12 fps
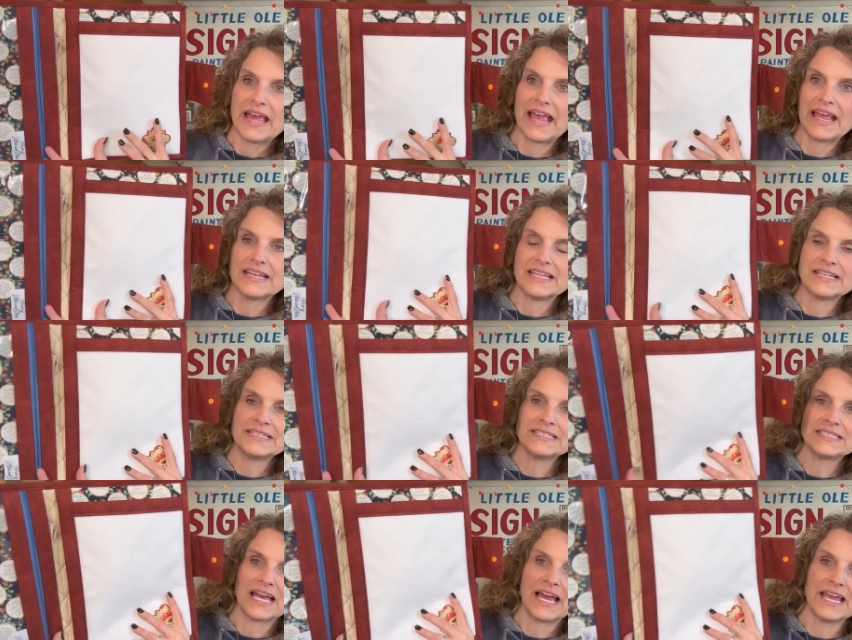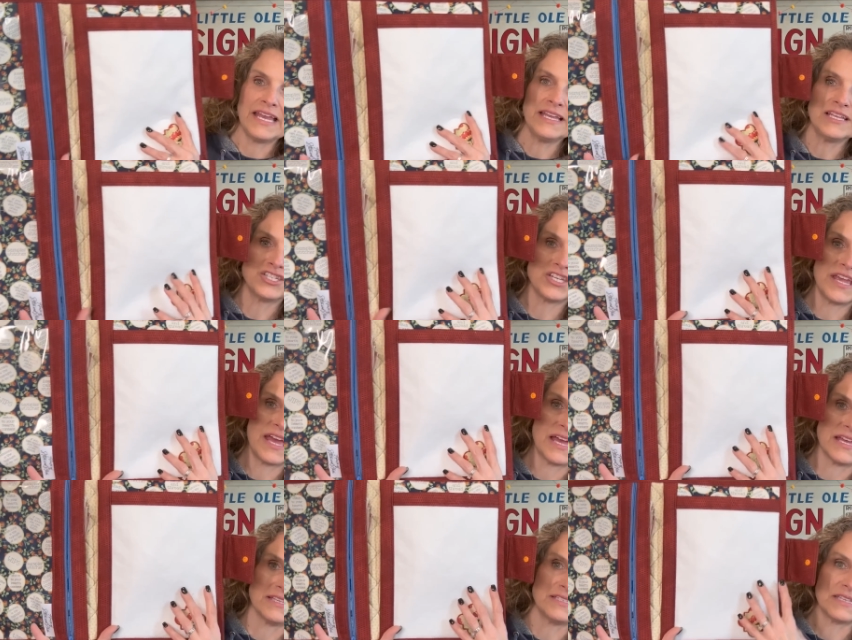And inside she
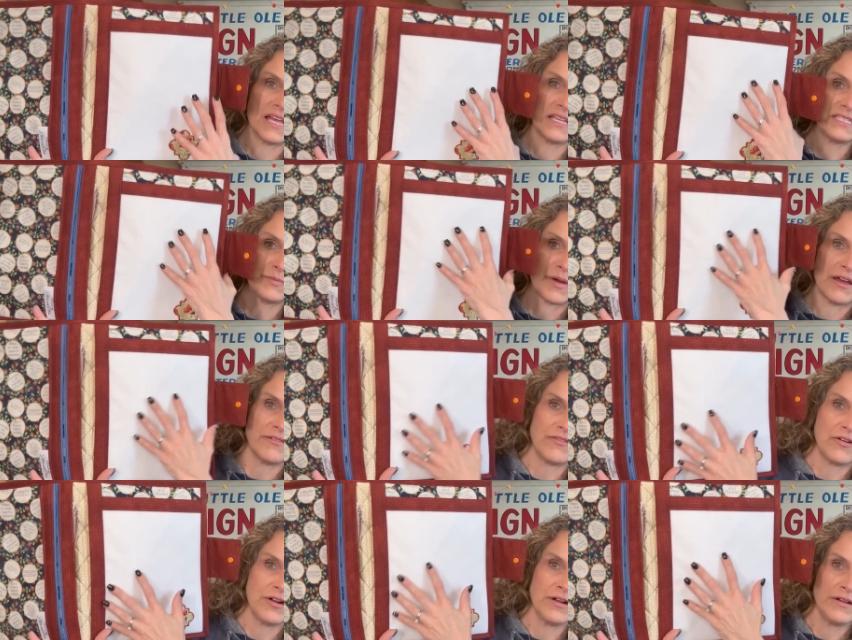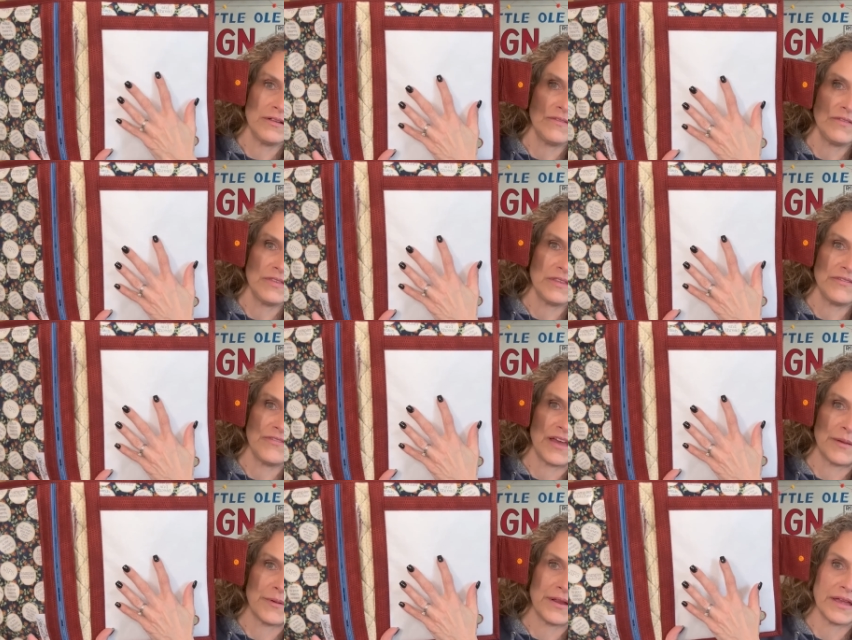has a spot for the
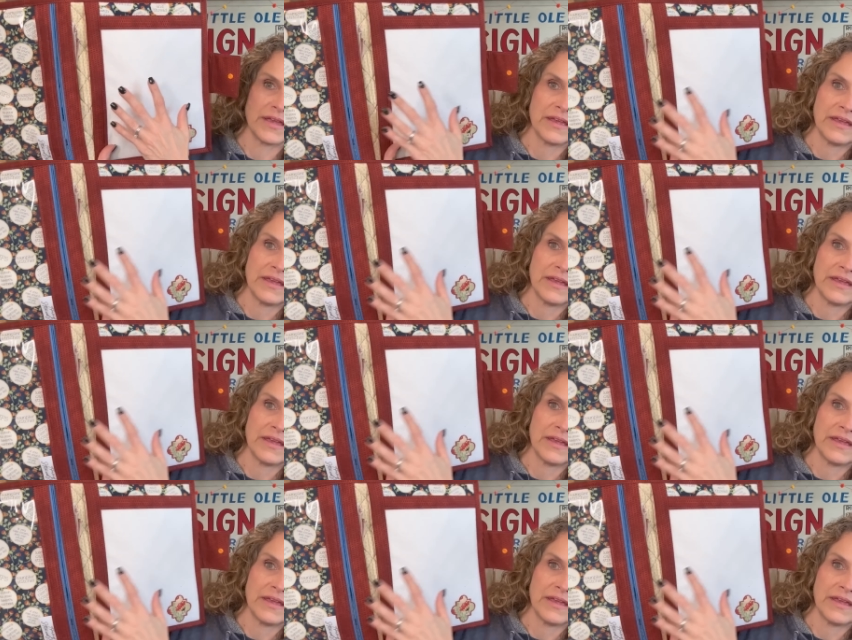fabric,